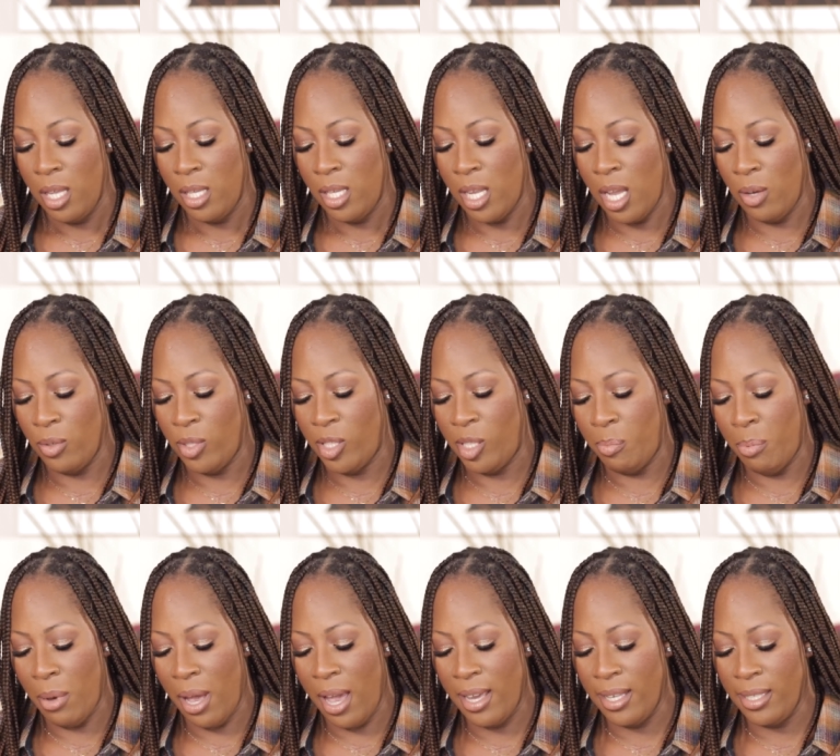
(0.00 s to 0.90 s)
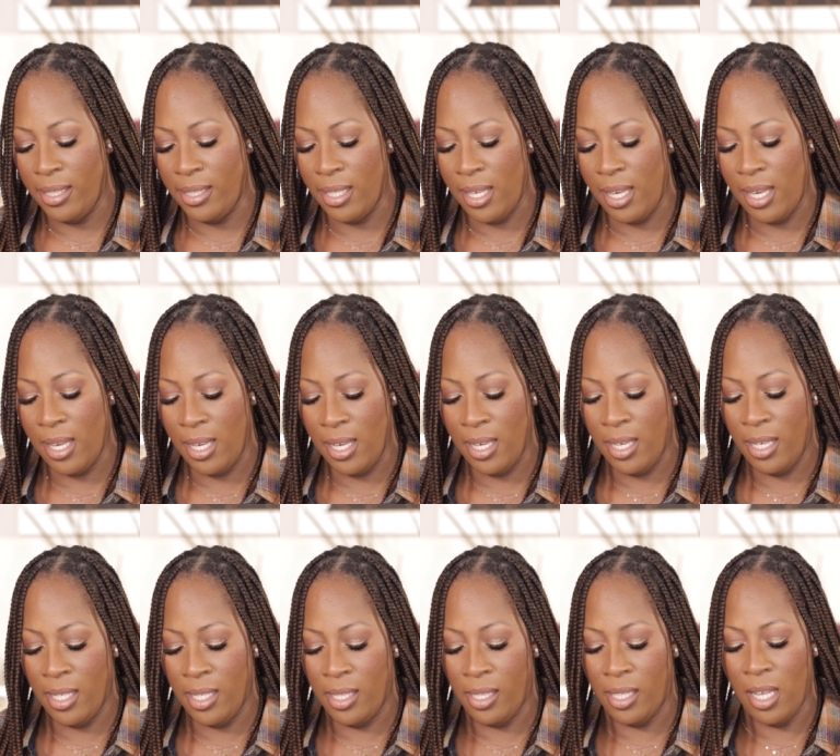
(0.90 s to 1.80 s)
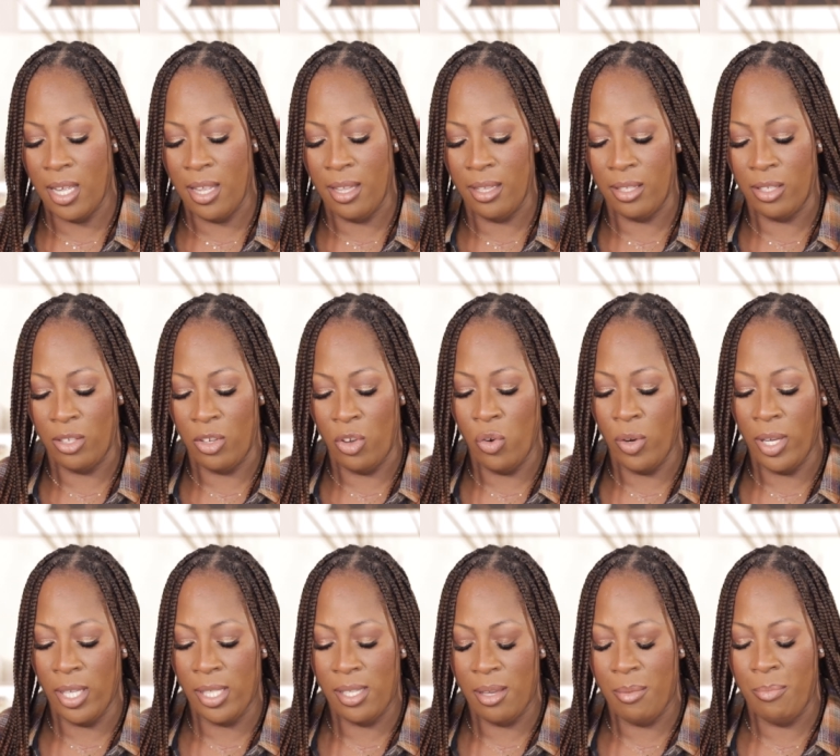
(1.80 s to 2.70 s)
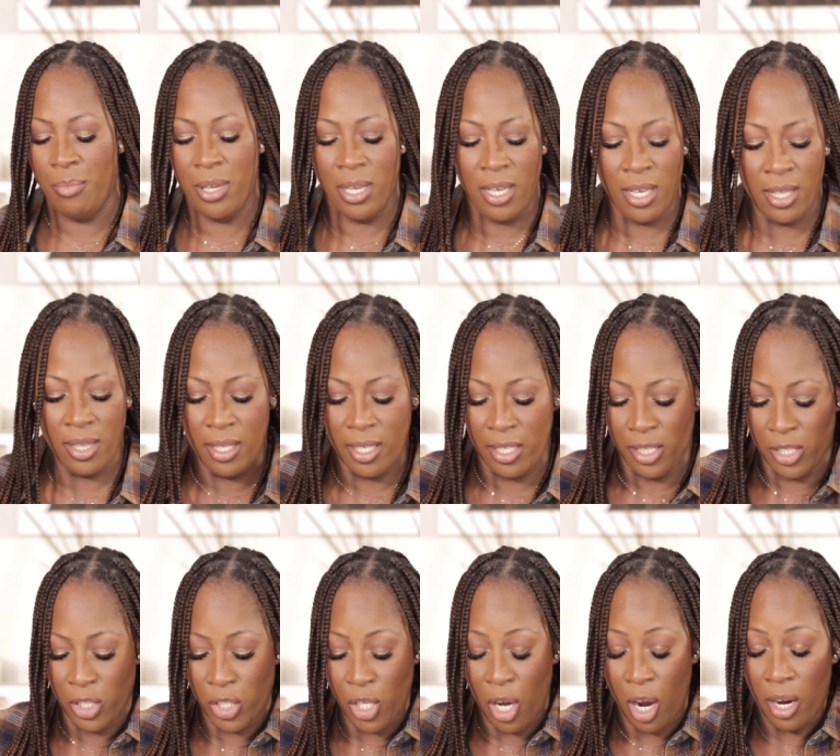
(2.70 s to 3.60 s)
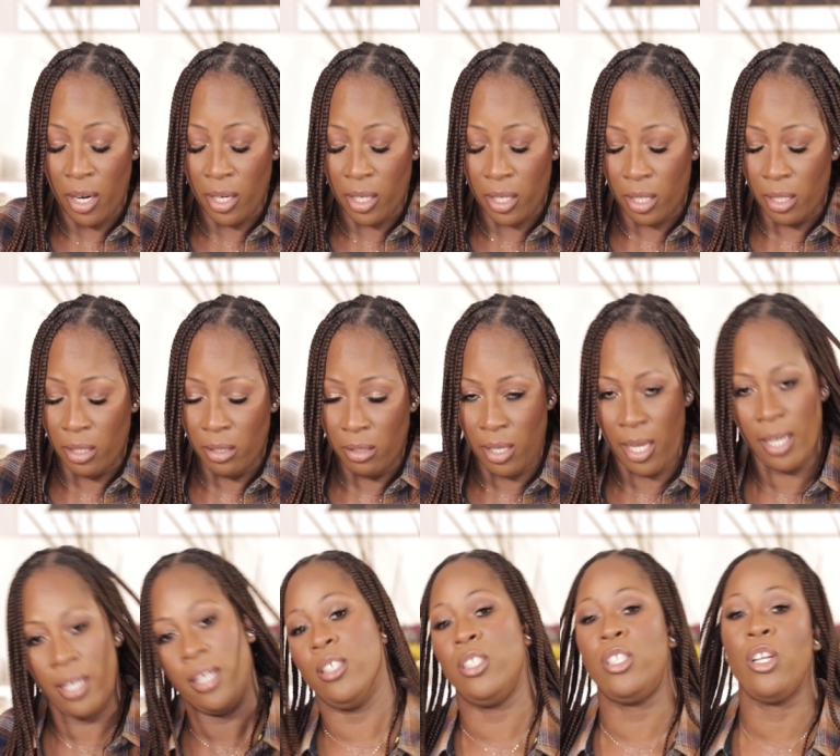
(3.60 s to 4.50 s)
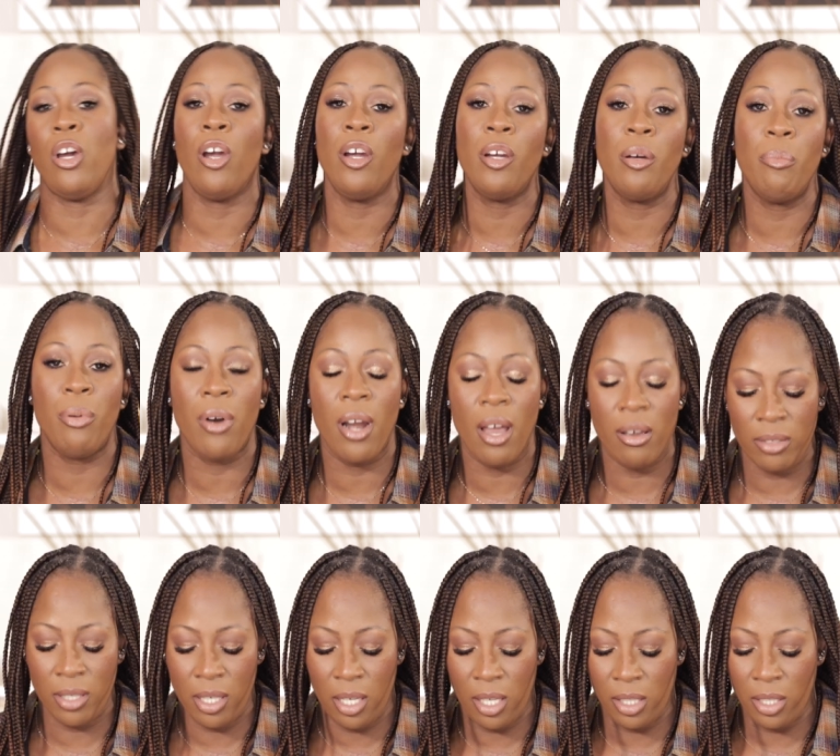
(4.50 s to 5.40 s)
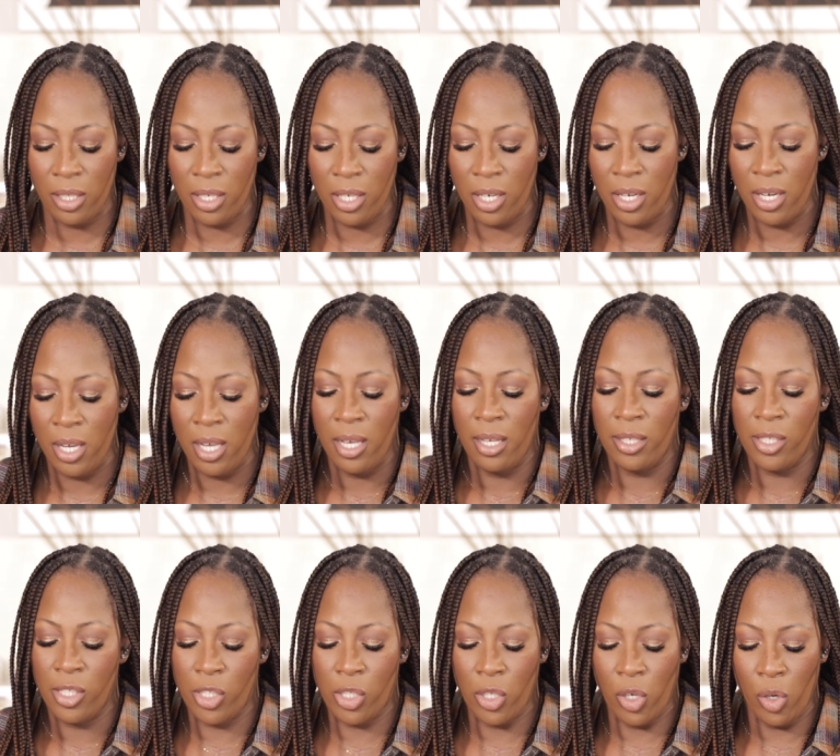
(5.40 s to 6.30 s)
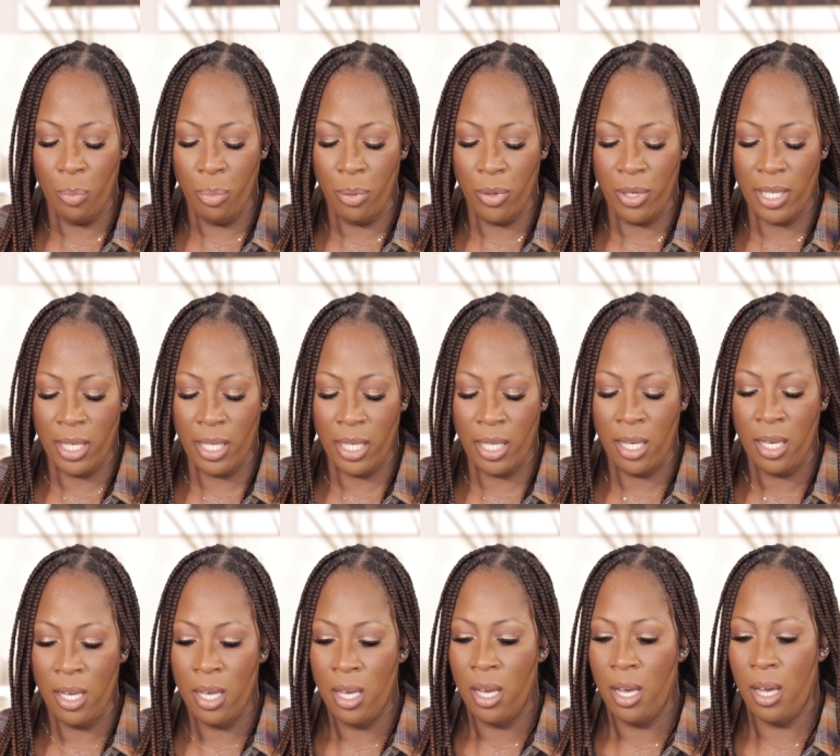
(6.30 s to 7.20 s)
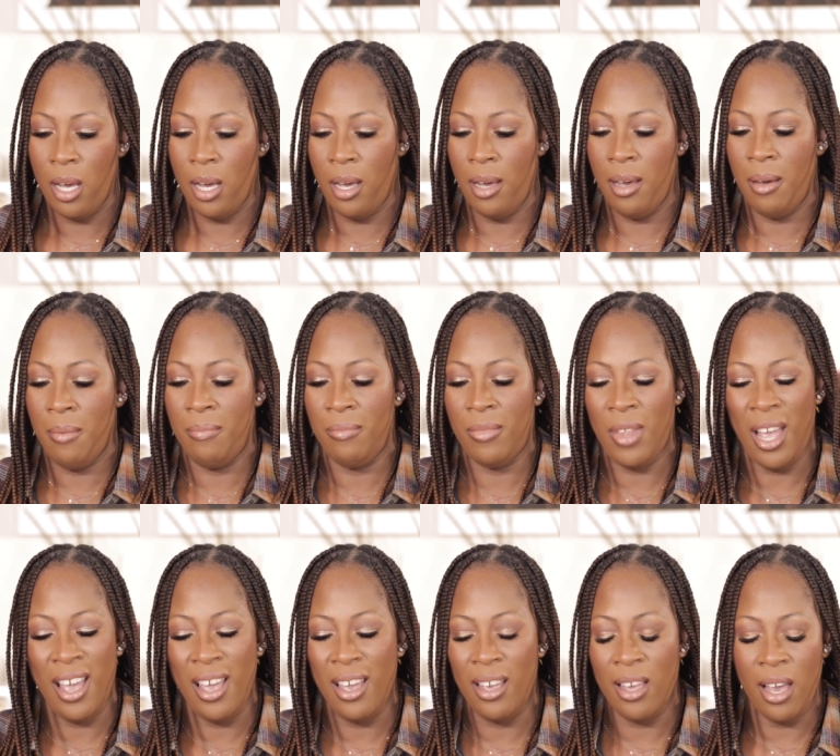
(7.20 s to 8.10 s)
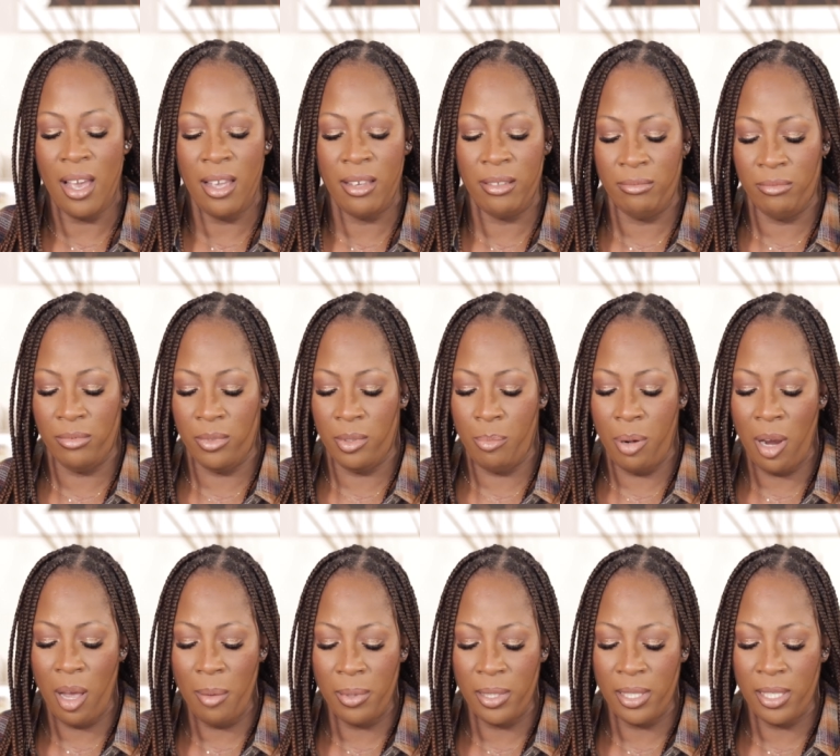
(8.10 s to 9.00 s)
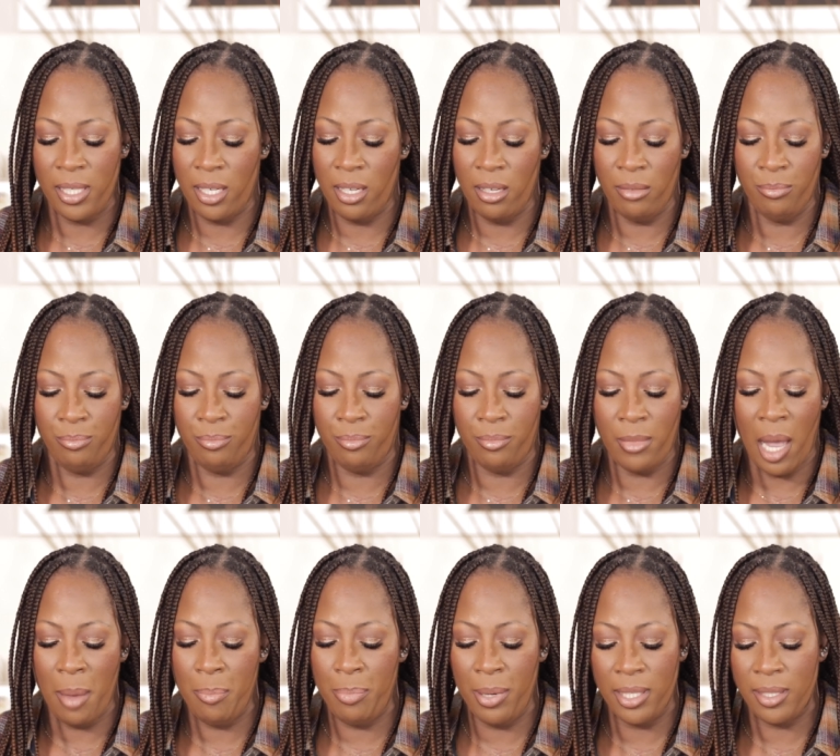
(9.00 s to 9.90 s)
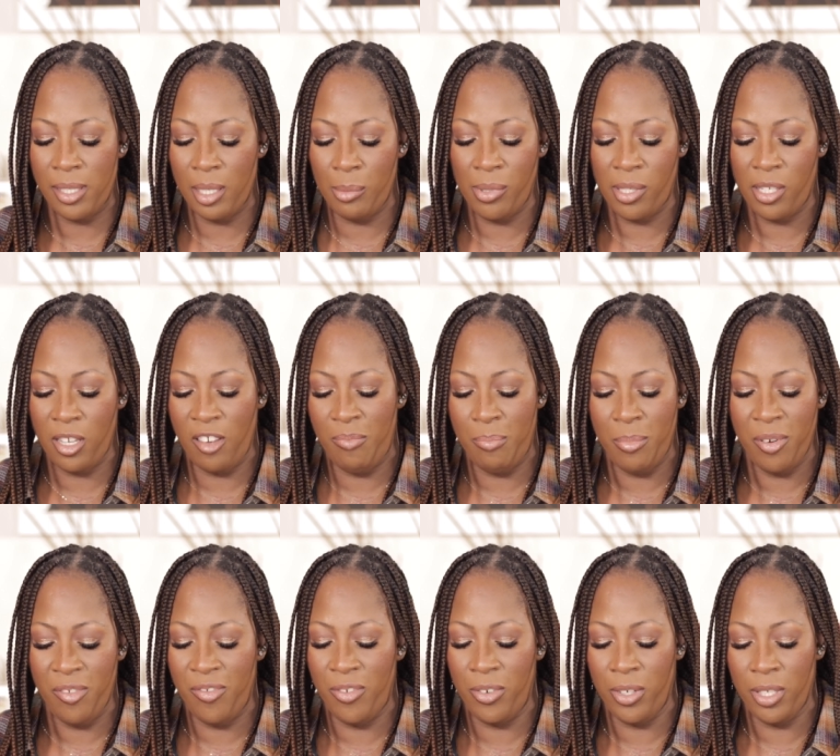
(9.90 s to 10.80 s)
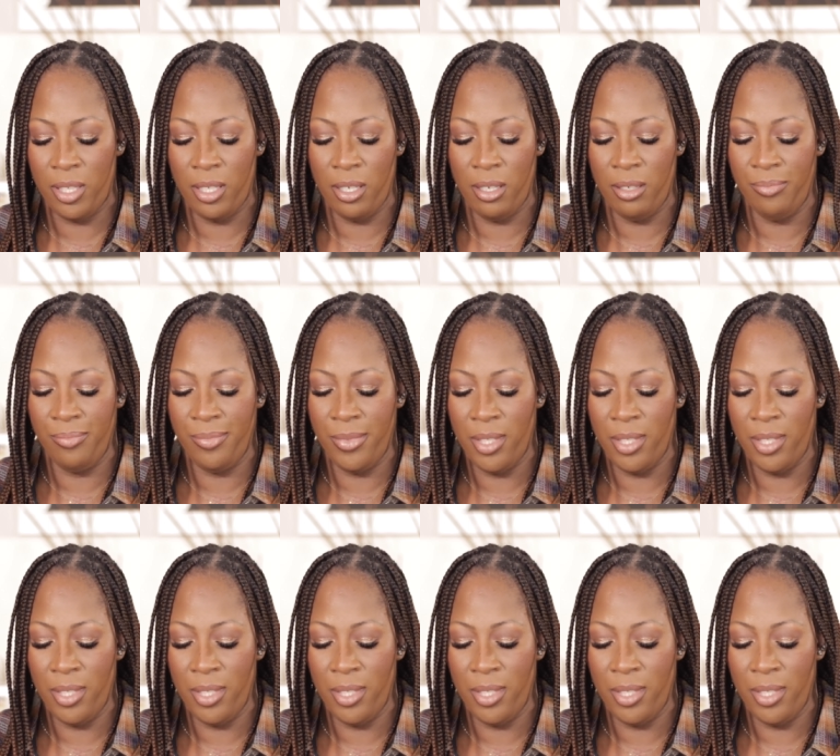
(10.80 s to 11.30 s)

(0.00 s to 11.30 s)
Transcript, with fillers: Now Spice is going to be the dark, like a dark brown color. So pretty. Um, I, I probably did up, I picked up stuff before the,